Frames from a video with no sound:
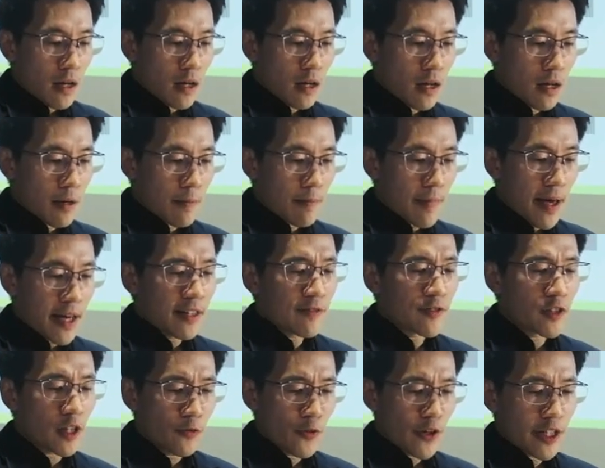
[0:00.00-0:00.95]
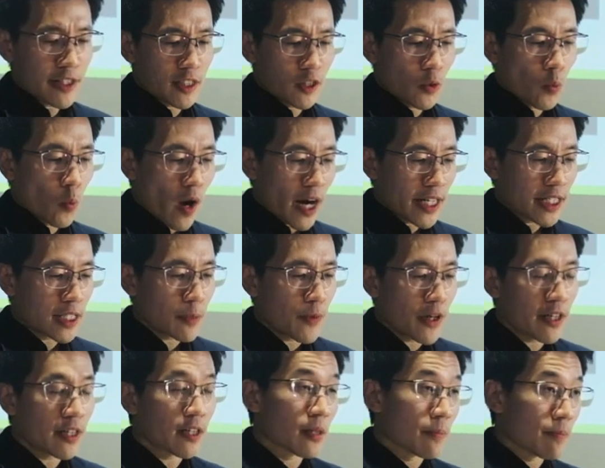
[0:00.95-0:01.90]
Um, and if software is such a
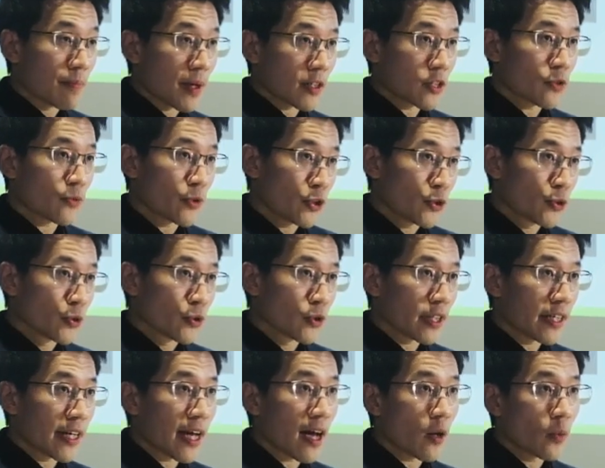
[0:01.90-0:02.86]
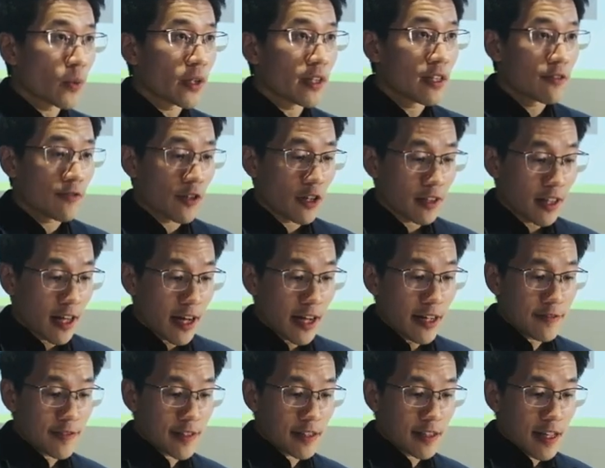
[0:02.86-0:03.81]
widespread and compulsory tool in how we live our
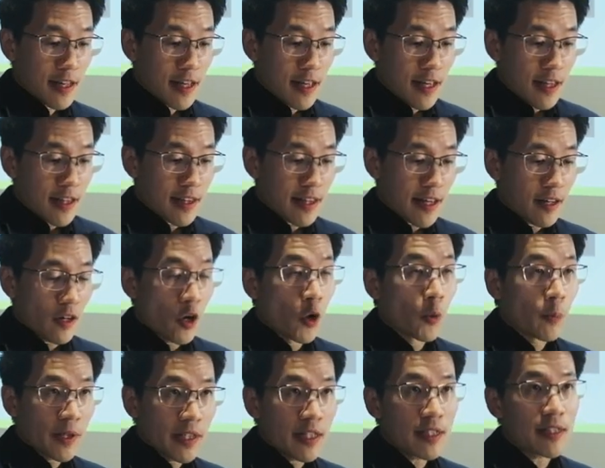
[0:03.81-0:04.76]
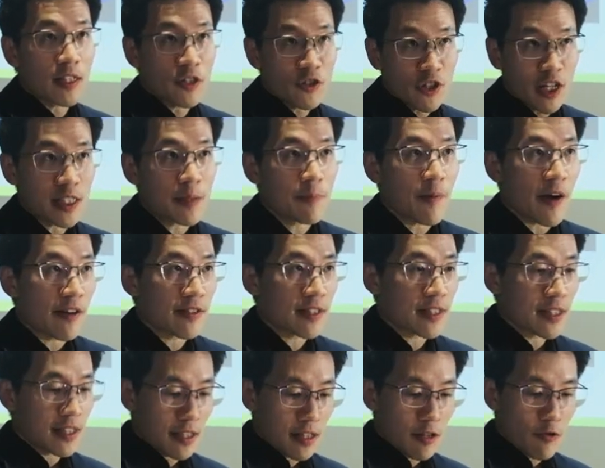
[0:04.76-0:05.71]
lives, then openness and
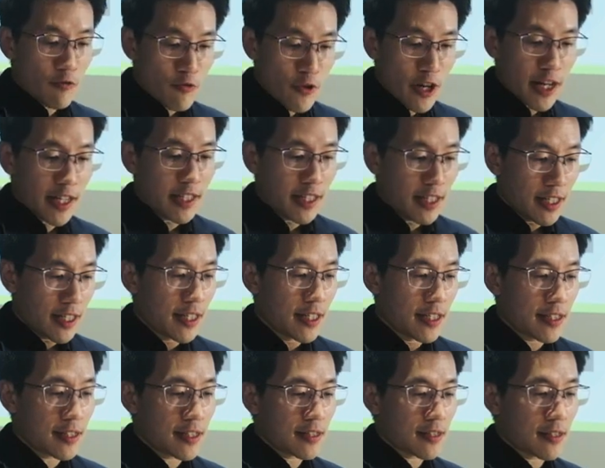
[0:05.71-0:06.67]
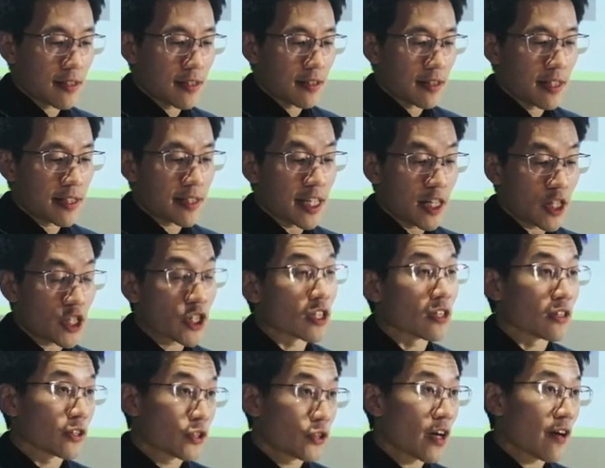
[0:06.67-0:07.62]
transparency really is uh,
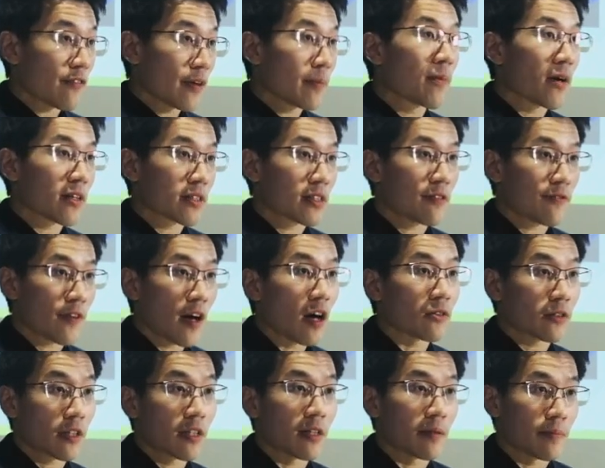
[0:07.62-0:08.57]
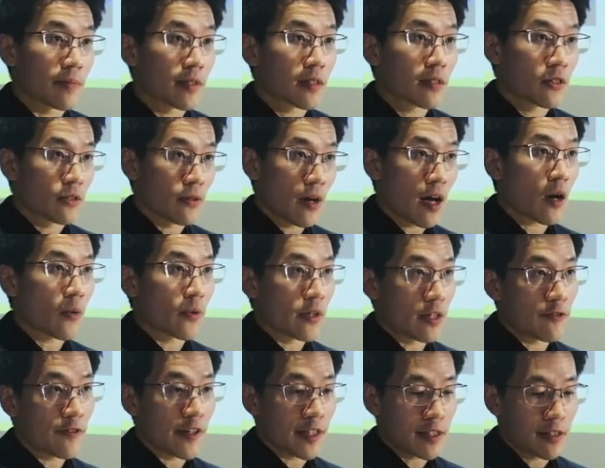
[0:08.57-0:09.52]
essential to having positive outcomes to how
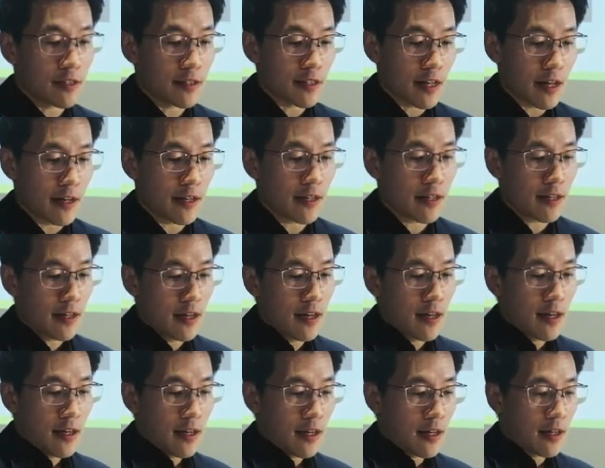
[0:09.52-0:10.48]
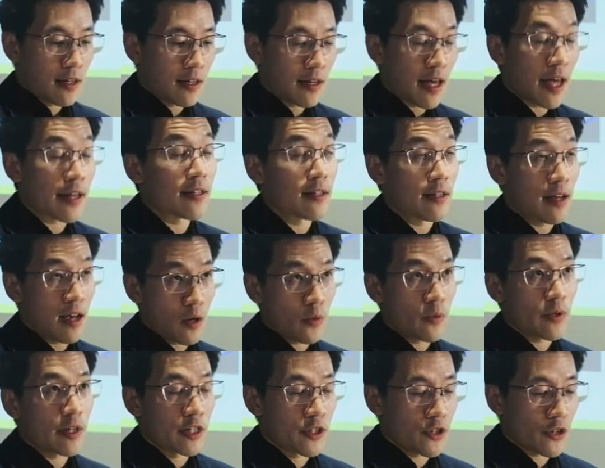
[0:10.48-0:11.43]
it affects society uh, and in how
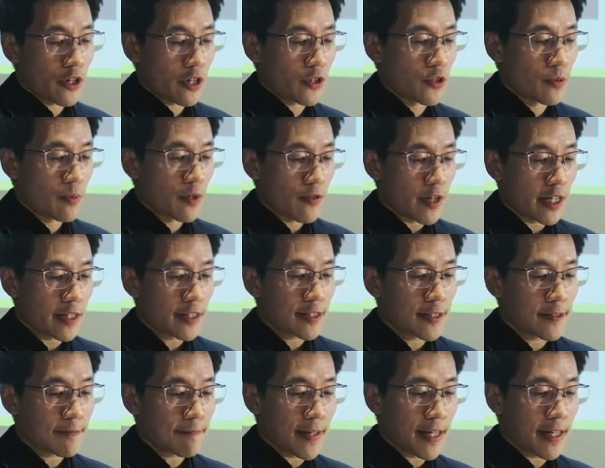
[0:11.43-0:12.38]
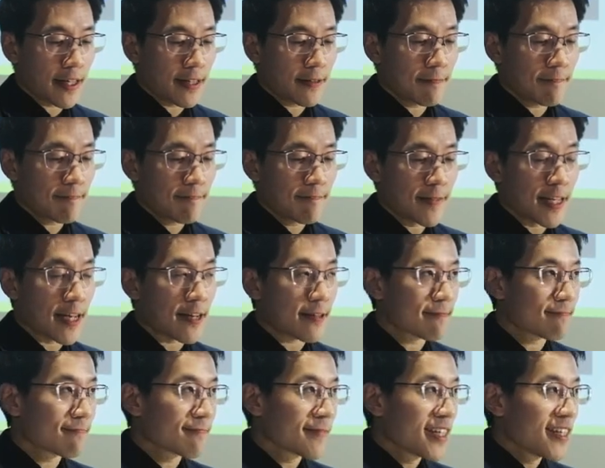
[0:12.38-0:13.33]
we enjoy our human rights. And yeah,
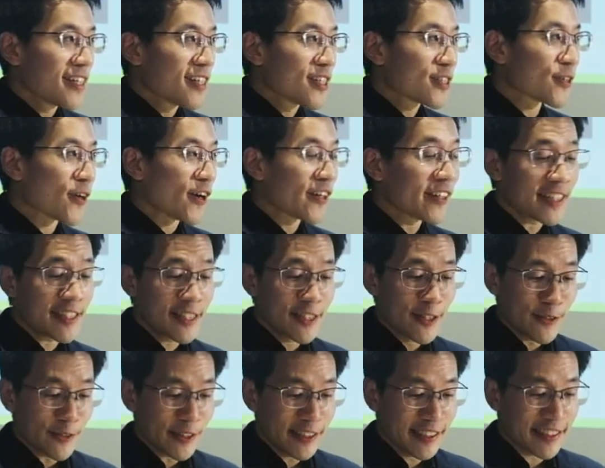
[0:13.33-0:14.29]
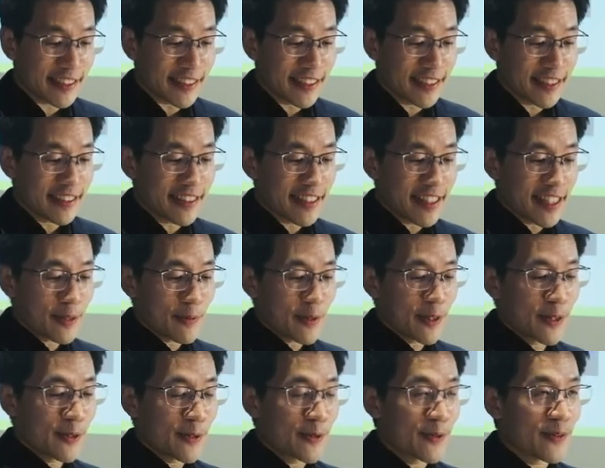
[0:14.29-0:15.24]
so on this note, as we
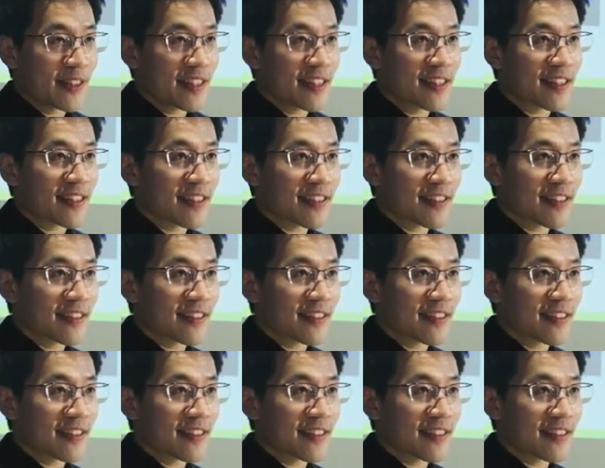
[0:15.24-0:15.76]
go through this